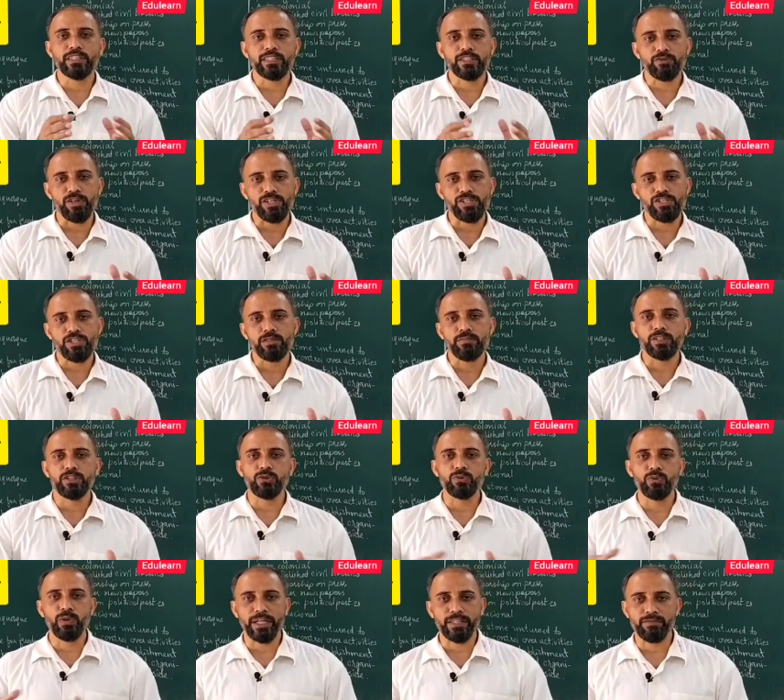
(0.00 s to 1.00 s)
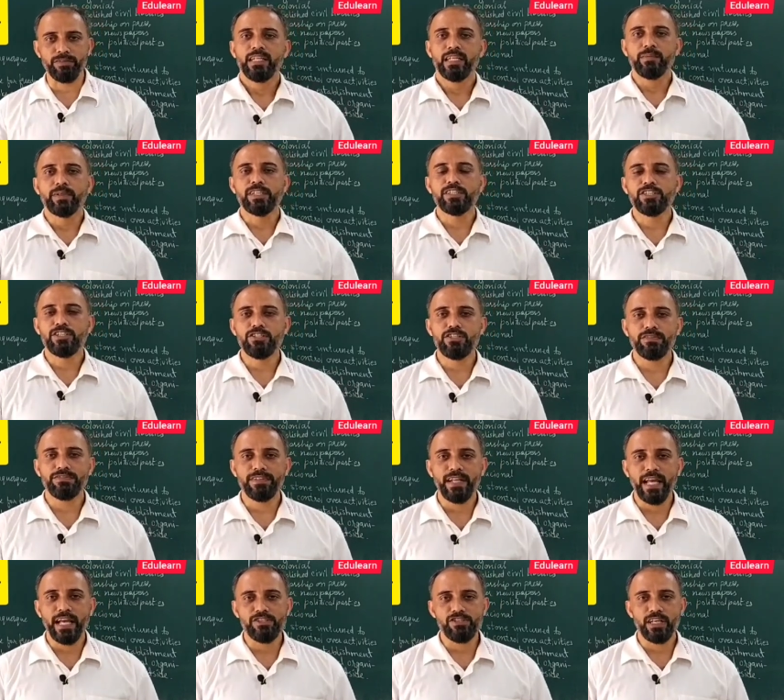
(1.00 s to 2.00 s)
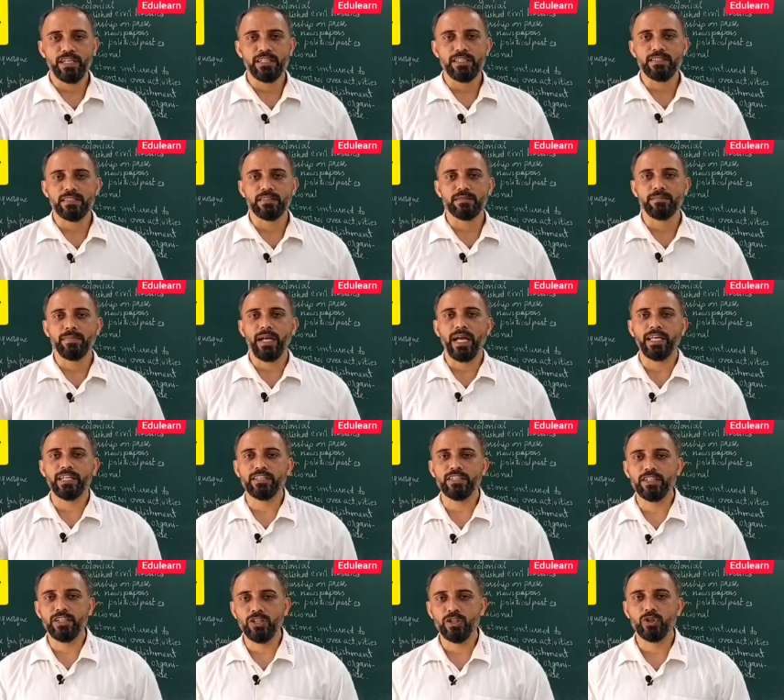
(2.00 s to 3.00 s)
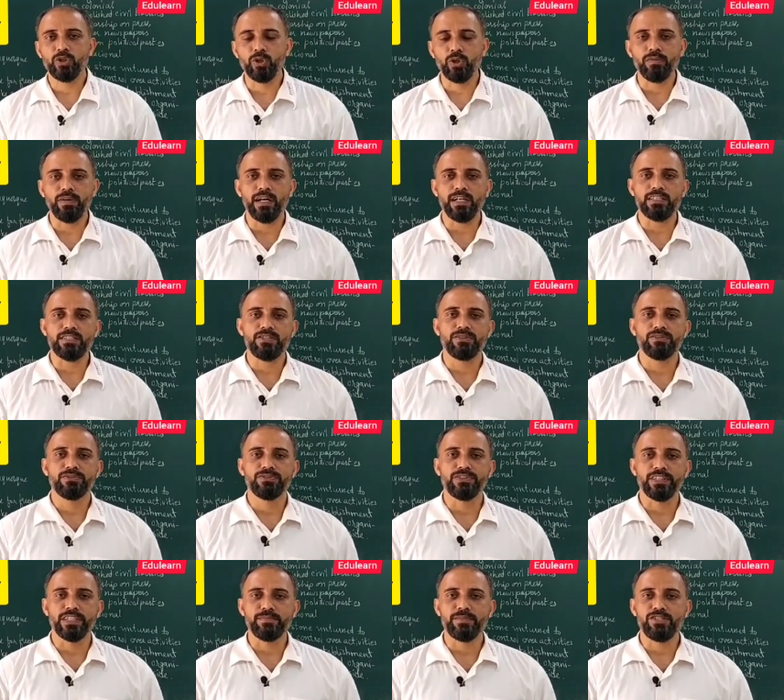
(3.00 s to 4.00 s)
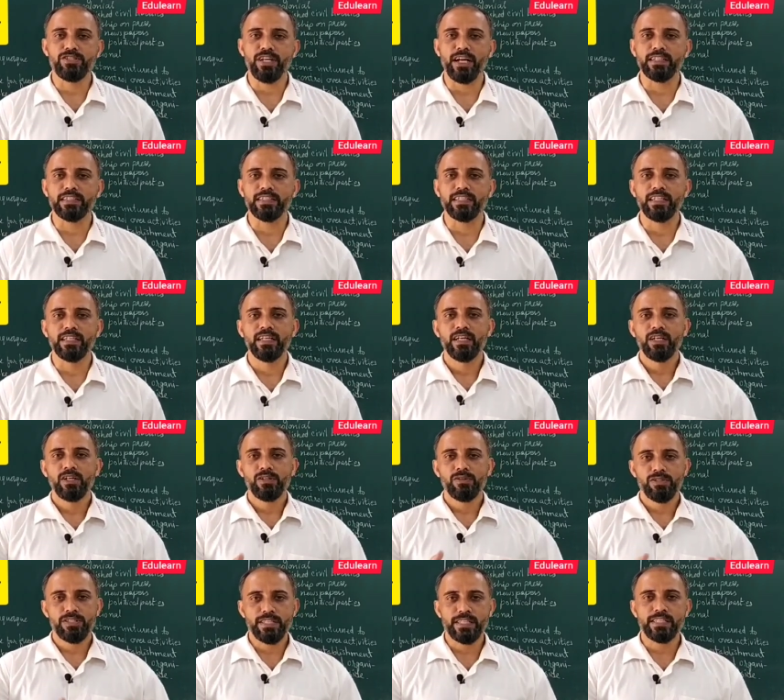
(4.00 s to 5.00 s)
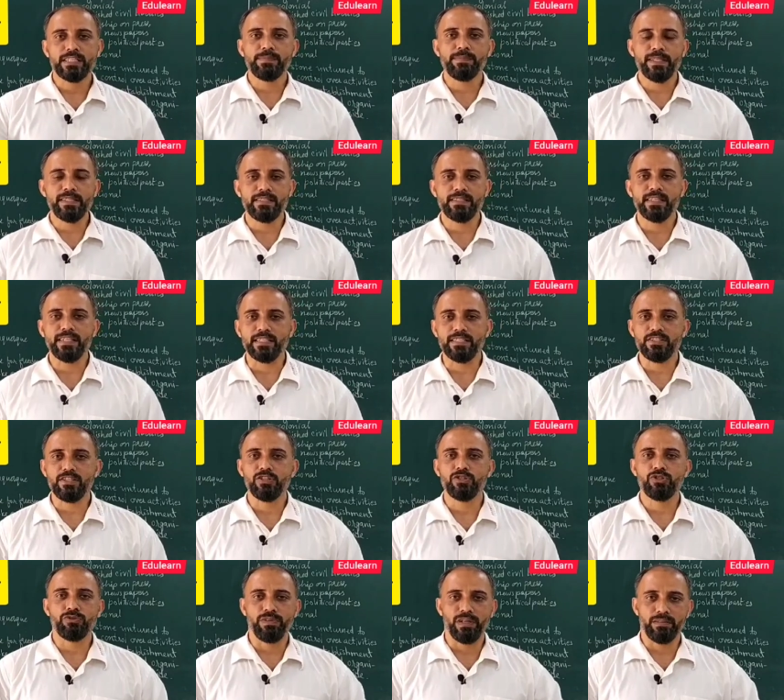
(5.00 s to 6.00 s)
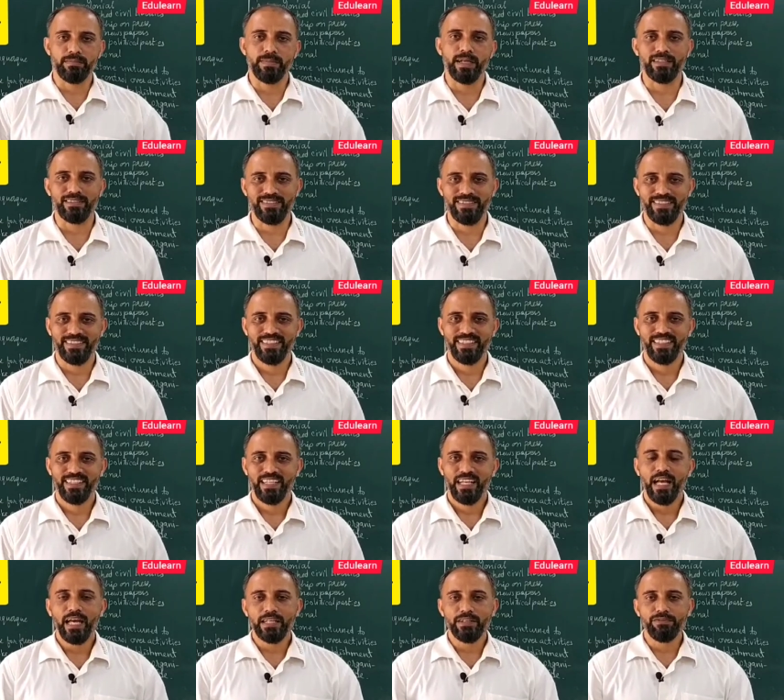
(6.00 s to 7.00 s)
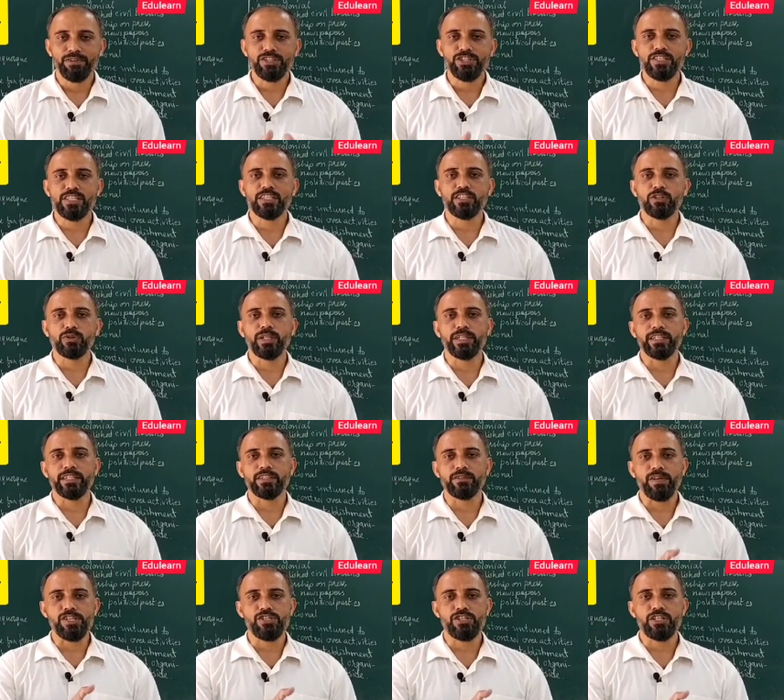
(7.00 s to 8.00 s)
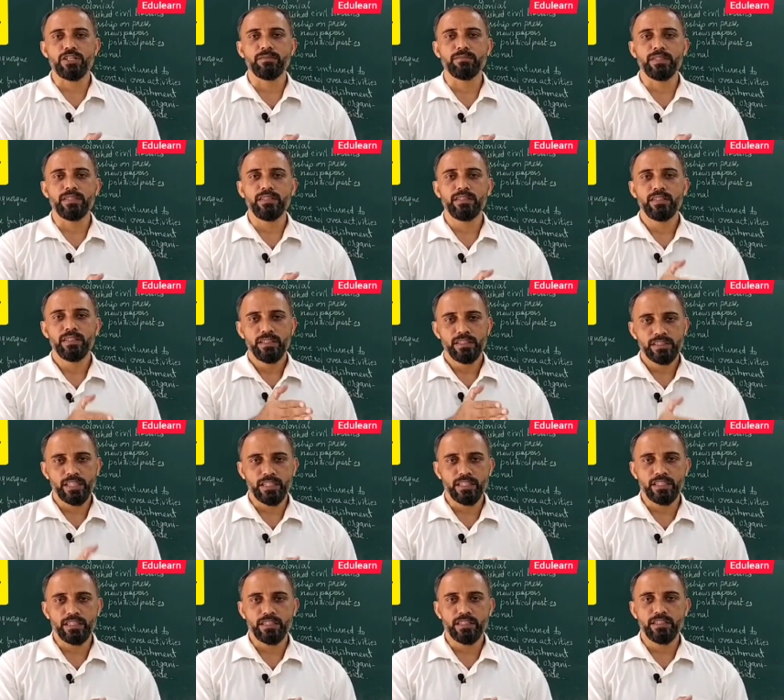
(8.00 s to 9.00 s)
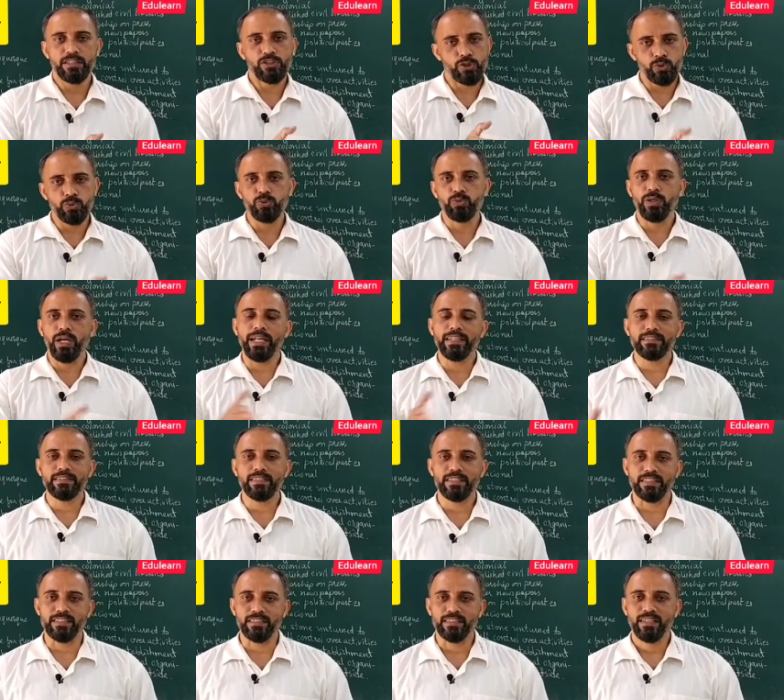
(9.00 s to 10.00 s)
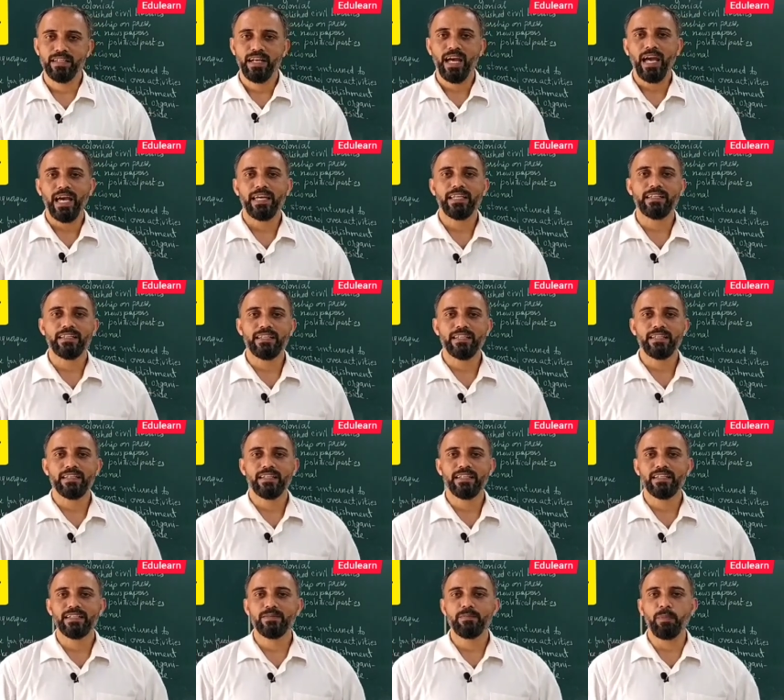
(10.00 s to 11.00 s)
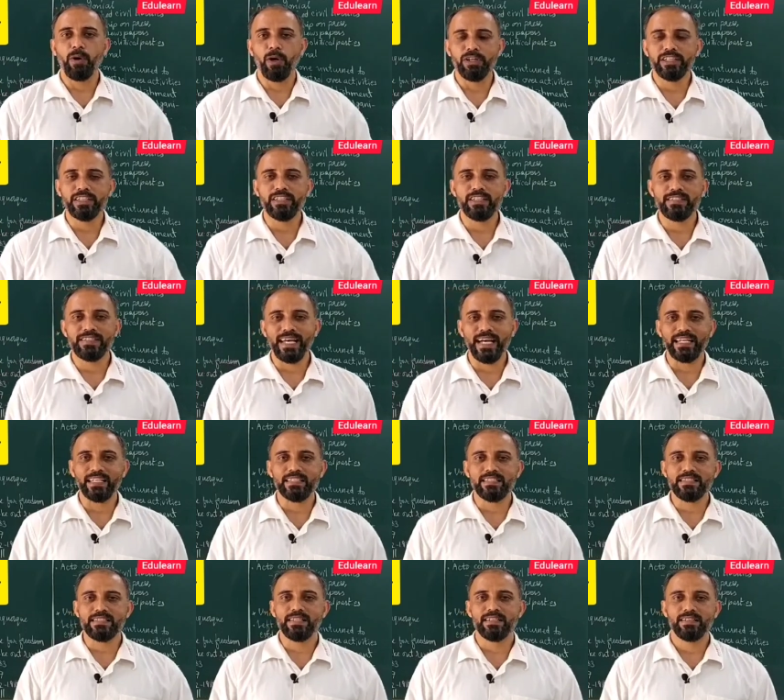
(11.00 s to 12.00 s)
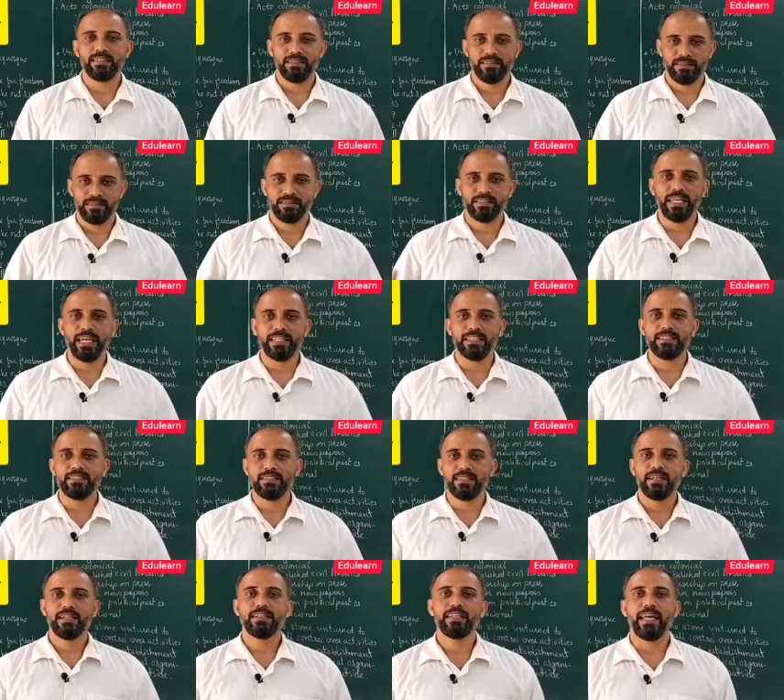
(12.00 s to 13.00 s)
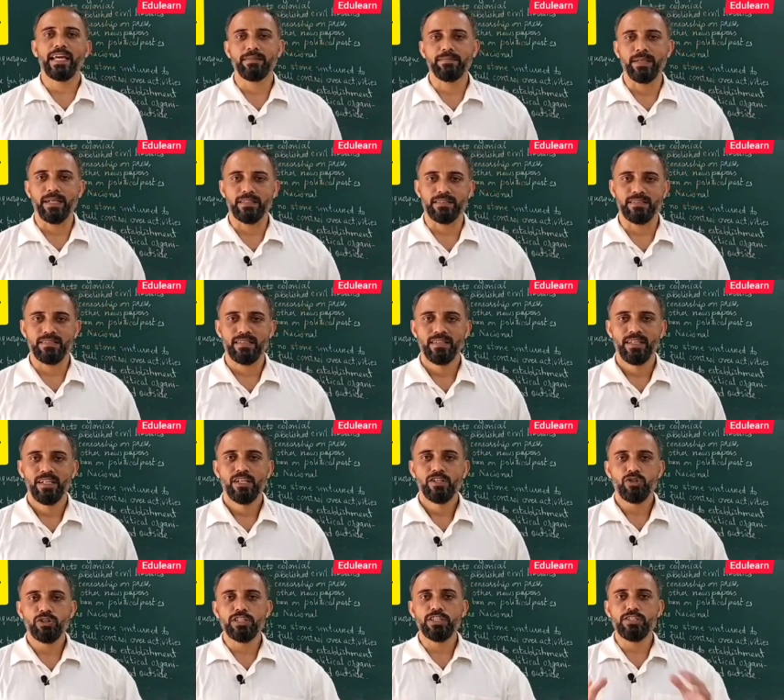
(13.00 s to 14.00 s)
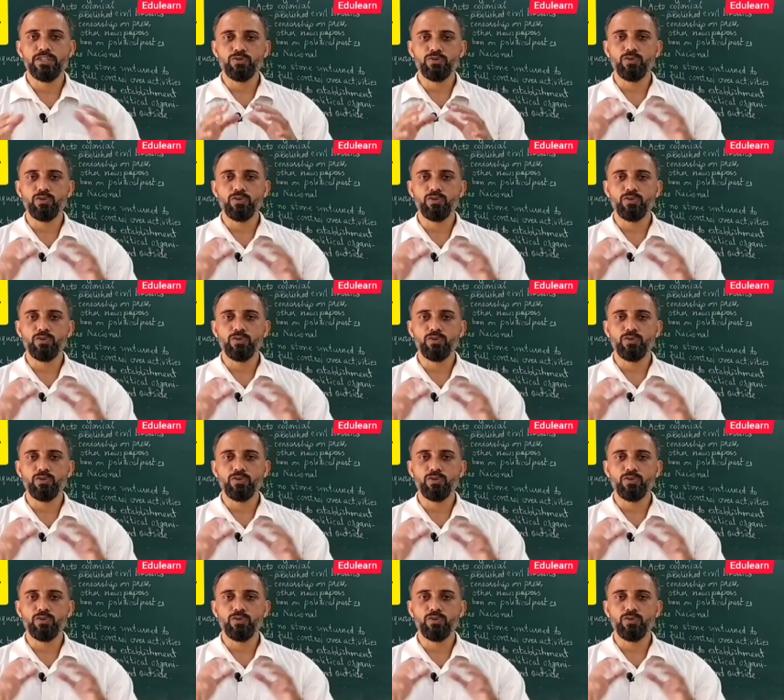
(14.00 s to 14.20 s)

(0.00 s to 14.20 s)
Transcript: in question number 2. And emergence of nationalism and Goa's freedom struggle, 6 plus 6, 12 marks, and which is included in question number 3, 2 and 3. And political science carries 10 marks. So this is